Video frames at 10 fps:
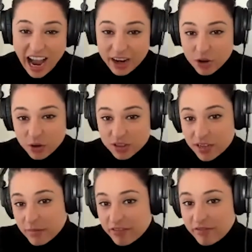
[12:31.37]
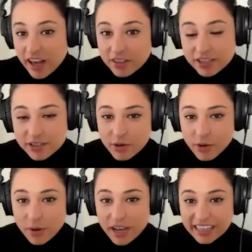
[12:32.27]
I Googled him and found this so
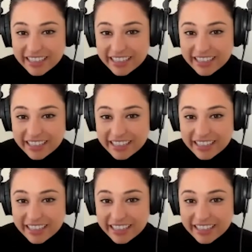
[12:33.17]
quick. Mm-hmm.